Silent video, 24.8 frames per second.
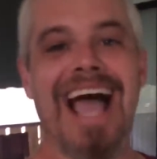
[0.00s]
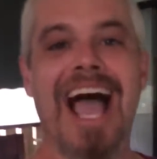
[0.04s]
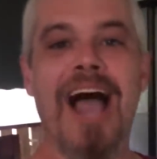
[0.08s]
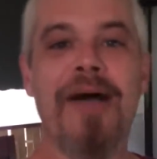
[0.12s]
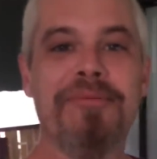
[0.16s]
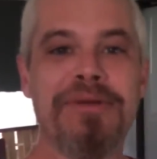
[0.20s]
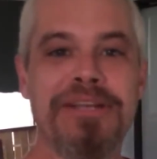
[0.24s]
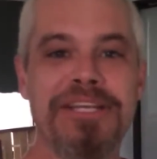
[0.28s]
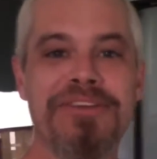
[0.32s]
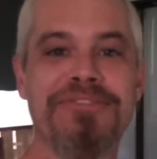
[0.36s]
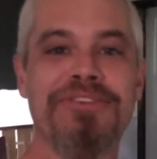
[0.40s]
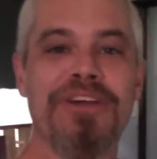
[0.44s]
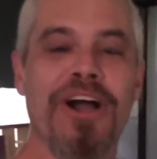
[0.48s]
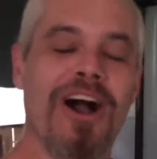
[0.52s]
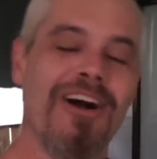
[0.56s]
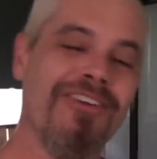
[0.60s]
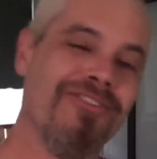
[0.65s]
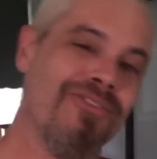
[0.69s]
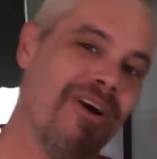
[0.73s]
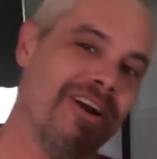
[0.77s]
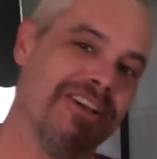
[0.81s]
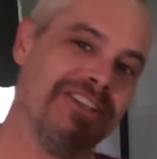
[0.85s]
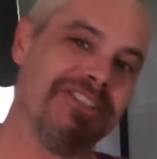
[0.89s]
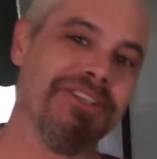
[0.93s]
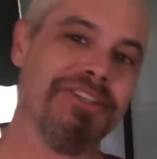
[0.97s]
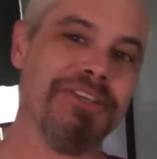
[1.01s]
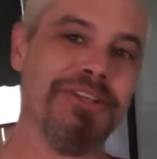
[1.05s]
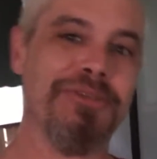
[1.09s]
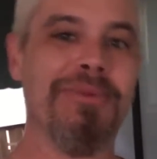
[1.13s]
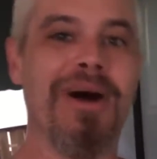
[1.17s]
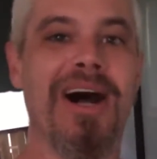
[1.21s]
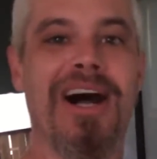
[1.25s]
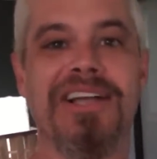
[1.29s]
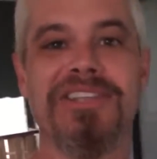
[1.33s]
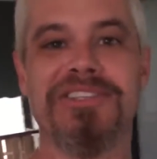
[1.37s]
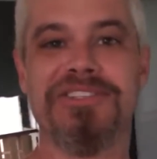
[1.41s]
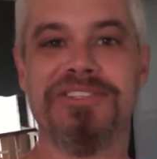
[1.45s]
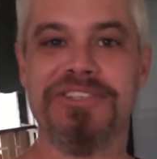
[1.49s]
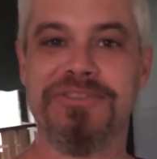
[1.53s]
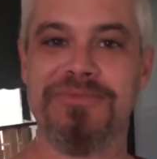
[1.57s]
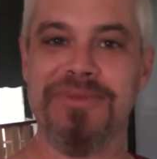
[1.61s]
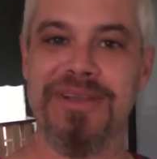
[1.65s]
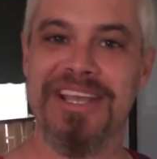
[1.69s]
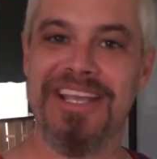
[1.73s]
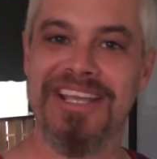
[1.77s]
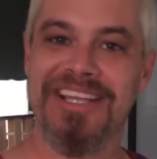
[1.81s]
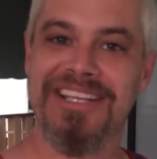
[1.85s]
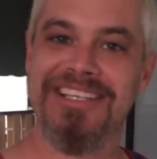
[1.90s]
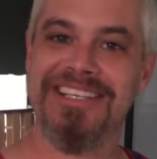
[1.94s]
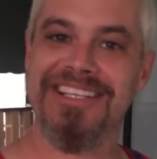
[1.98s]
How many of y'all have watched Little Monsters,
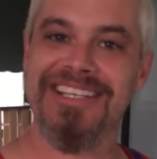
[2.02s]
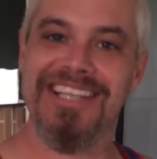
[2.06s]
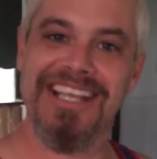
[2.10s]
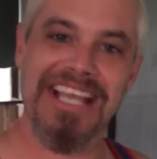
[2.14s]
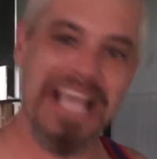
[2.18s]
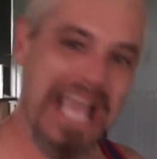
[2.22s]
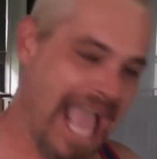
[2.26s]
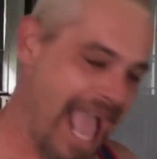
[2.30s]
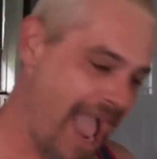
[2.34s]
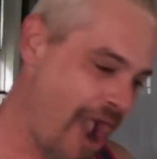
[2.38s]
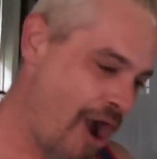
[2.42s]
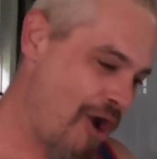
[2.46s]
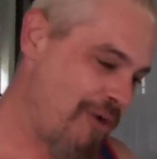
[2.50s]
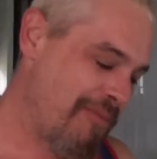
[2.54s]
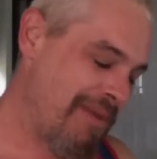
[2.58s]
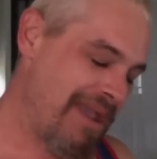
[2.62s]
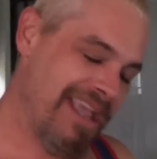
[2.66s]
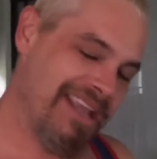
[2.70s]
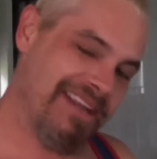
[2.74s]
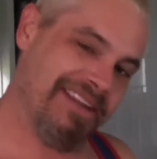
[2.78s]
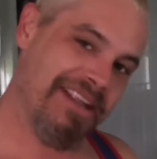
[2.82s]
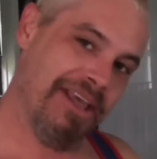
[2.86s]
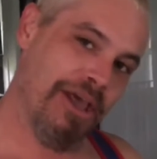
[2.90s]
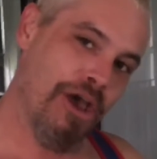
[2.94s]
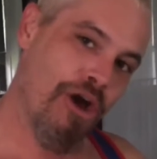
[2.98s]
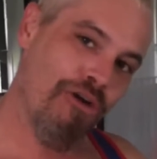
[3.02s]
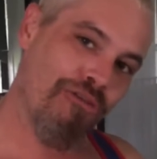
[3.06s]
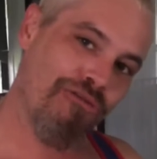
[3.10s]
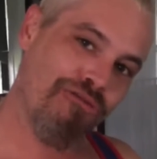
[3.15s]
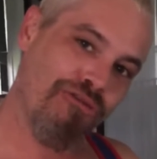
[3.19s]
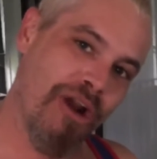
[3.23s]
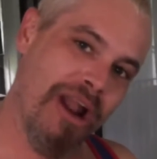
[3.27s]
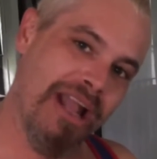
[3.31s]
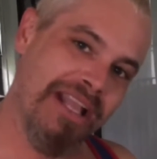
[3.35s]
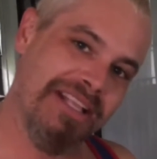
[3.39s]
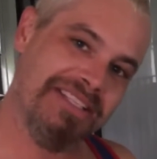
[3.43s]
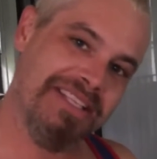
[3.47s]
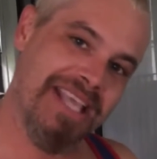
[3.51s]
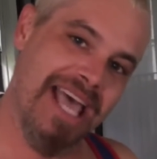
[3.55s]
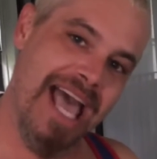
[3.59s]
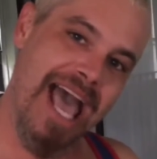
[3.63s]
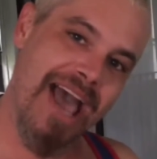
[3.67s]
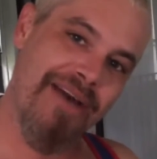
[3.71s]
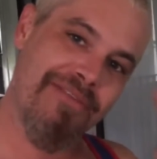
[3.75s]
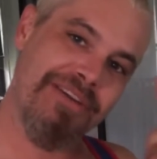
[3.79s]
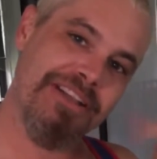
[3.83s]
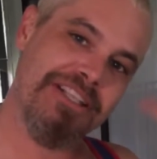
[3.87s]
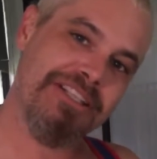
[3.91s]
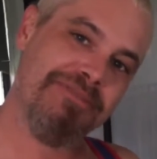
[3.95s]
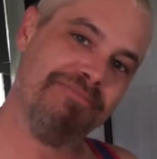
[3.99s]
man? Howard Mandel, Fred
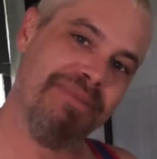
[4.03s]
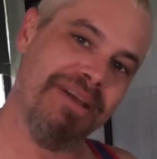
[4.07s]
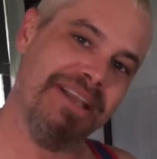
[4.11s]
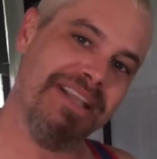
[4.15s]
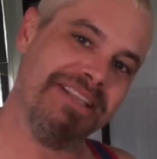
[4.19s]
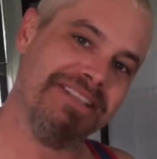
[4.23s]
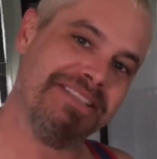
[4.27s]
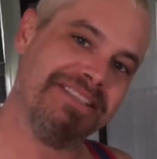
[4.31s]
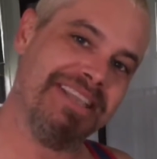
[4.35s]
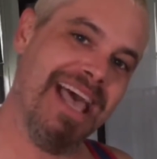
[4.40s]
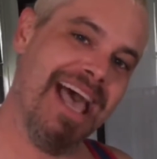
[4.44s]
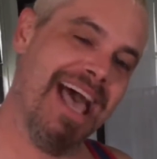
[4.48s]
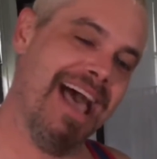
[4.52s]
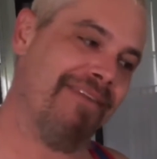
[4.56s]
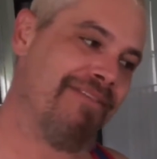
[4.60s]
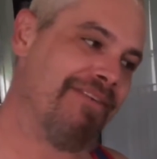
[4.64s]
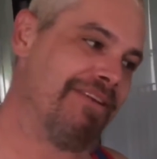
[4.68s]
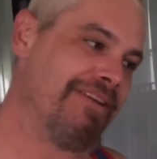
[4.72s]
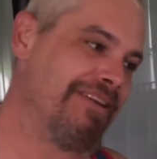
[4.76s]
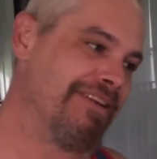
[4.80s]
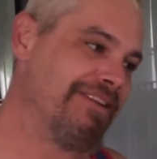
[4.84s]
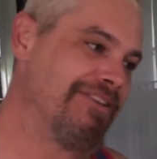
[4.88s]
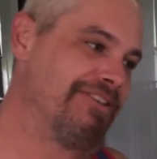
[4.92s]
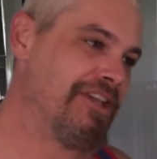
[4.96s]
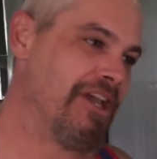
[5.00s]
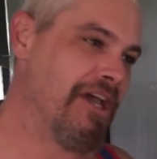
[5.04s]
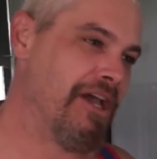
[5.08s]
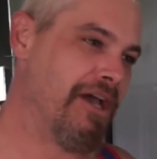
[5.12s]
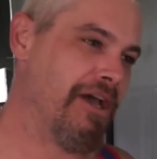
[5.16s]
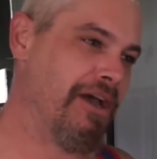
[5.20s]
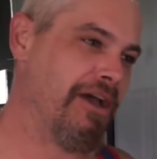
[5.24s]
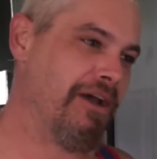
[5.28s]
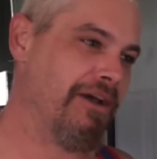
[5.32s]
Savage, Ben Savage,